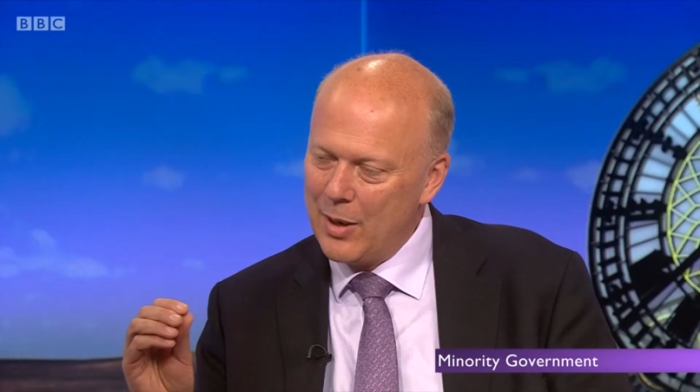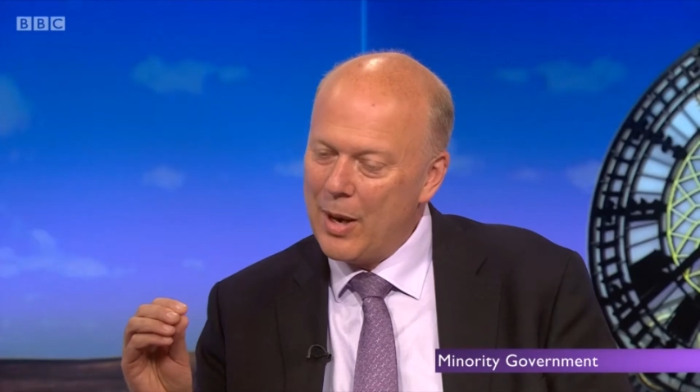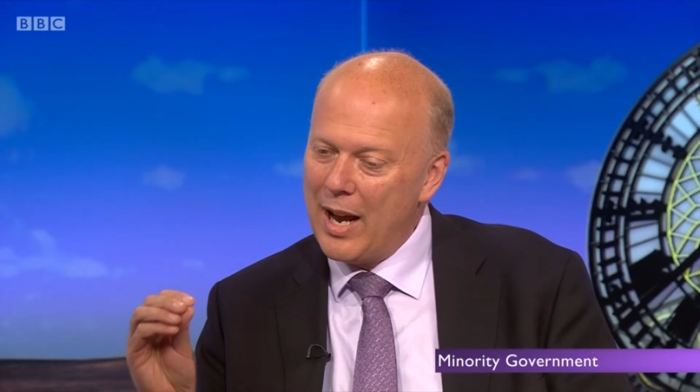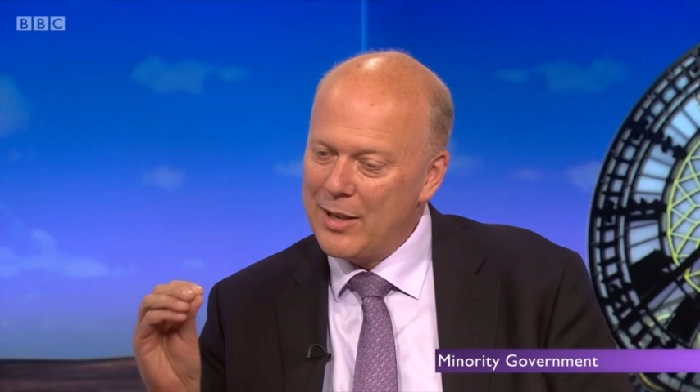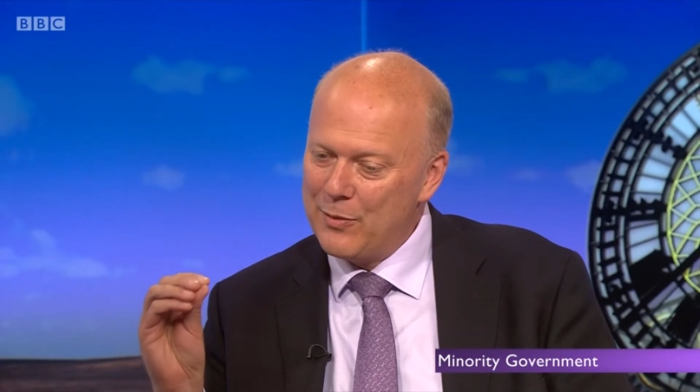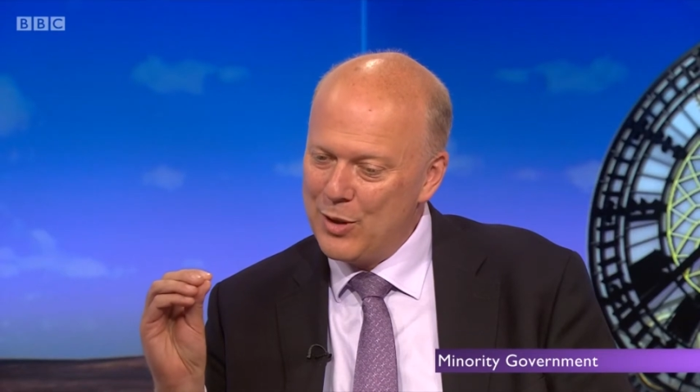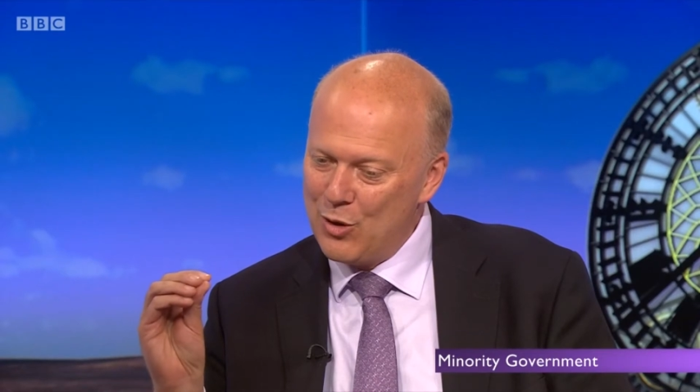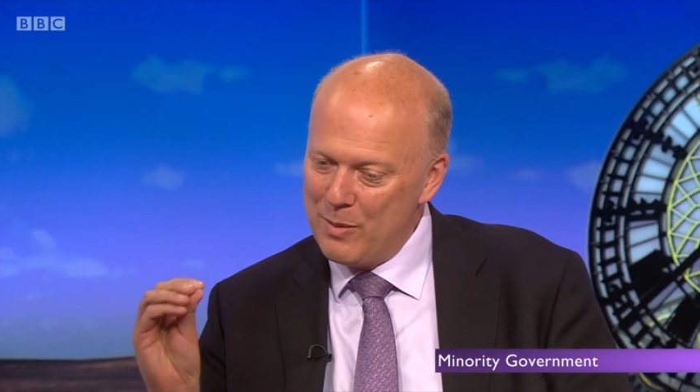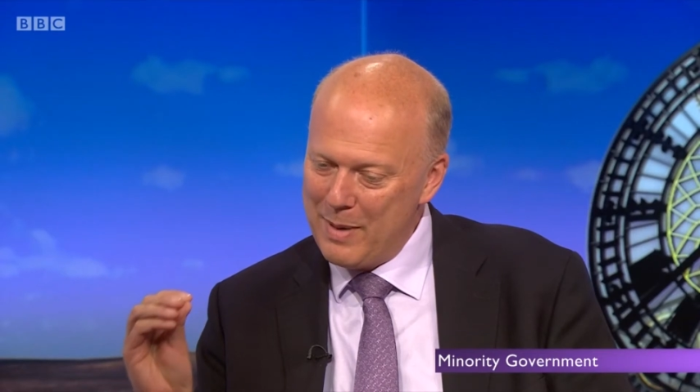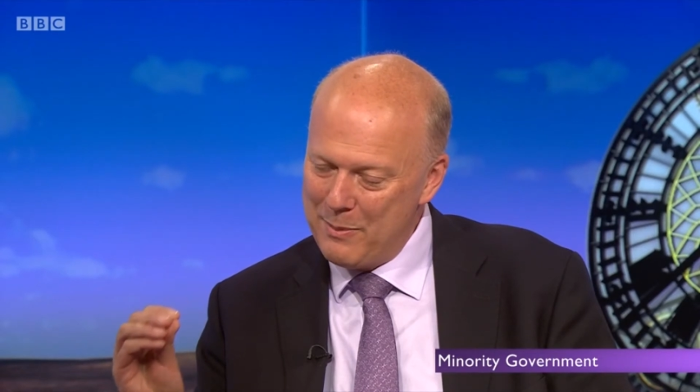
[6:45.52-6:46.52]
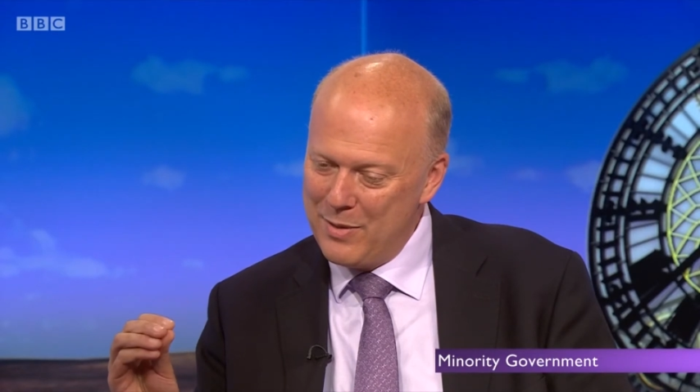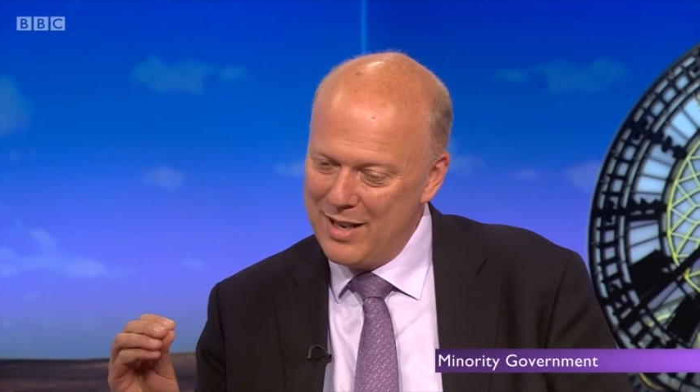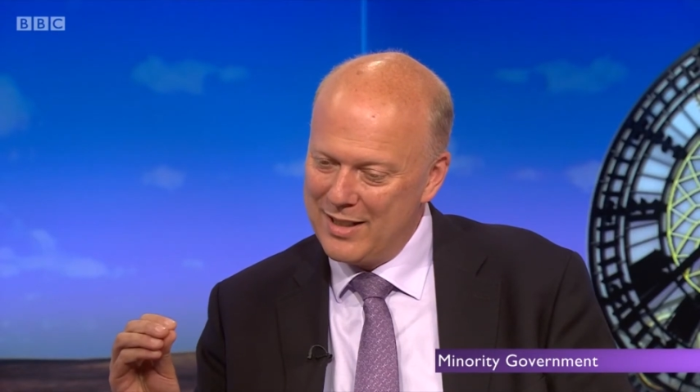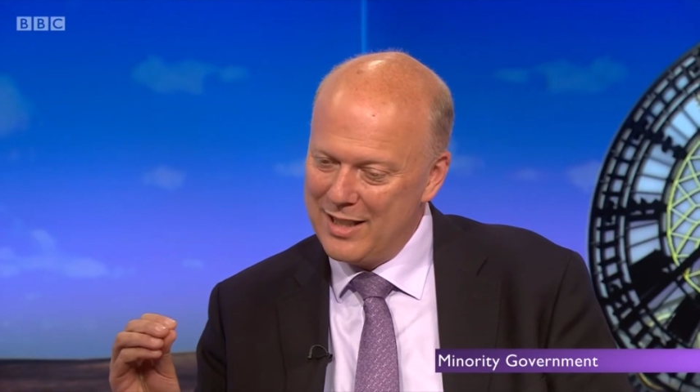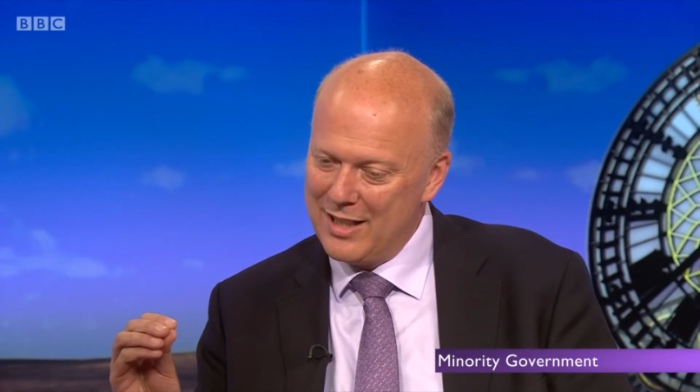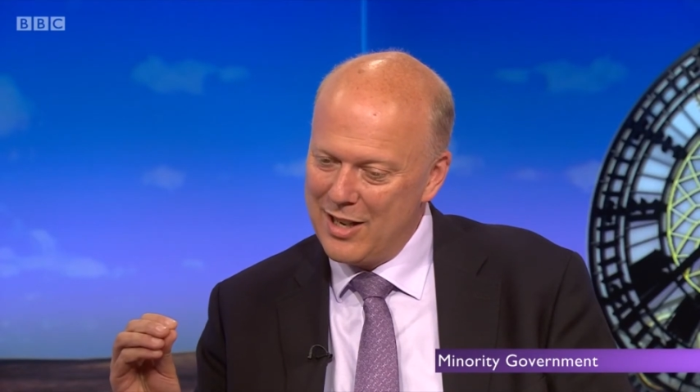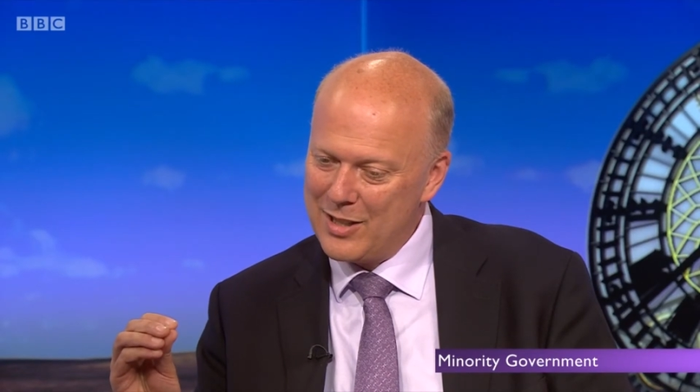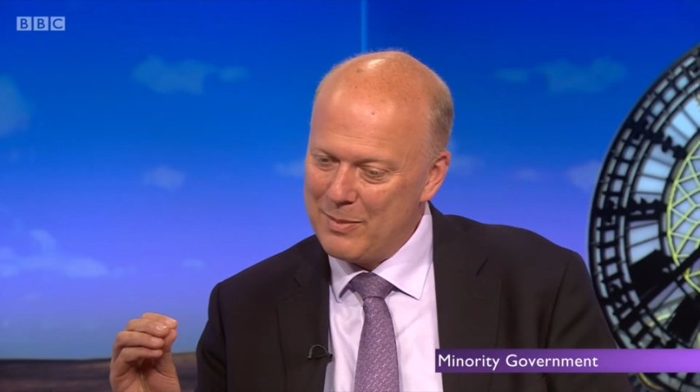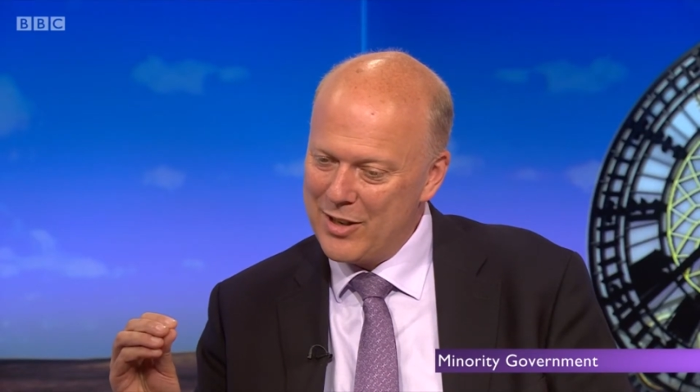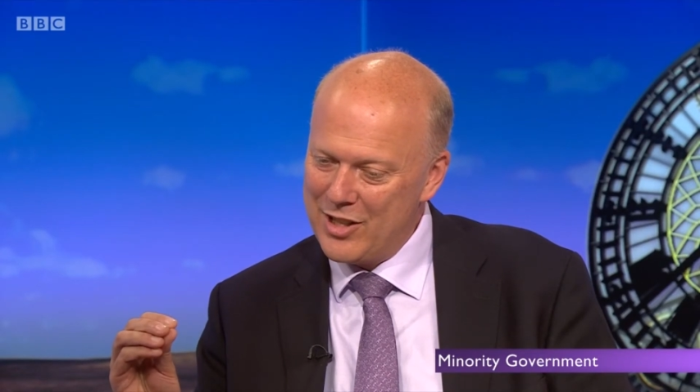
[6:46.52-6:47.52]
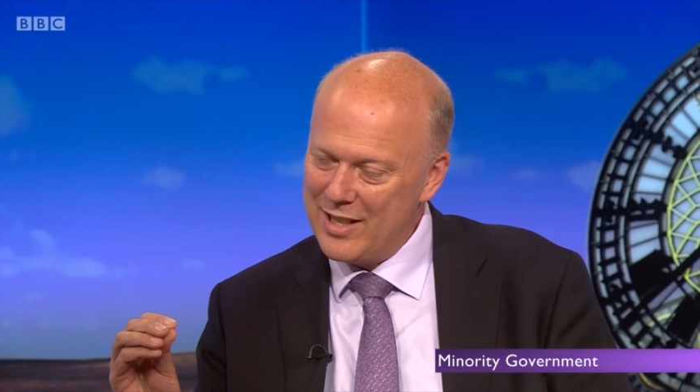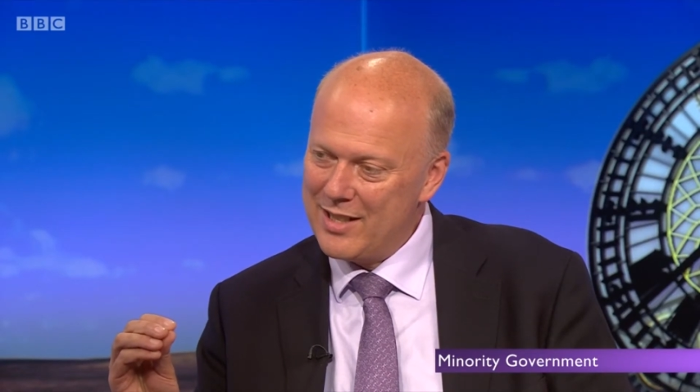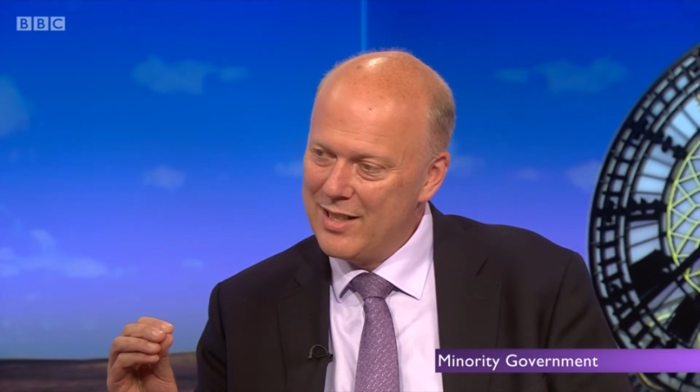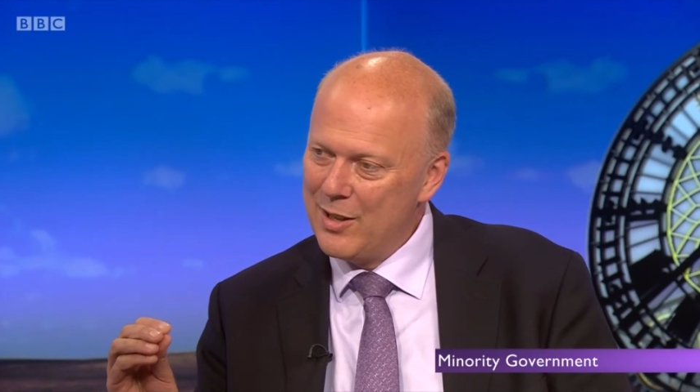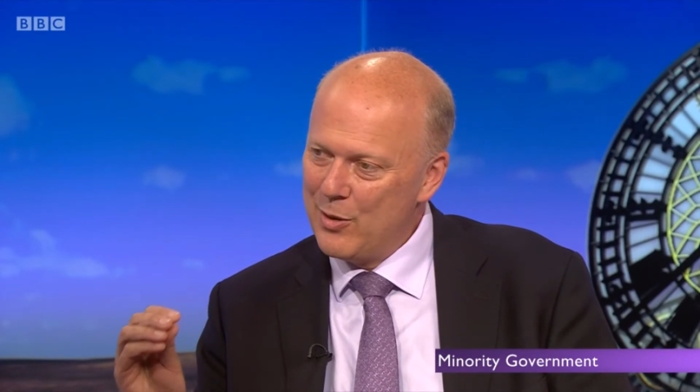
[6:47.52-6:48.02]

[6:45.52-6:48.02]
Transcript: And if you remember, at the last budget,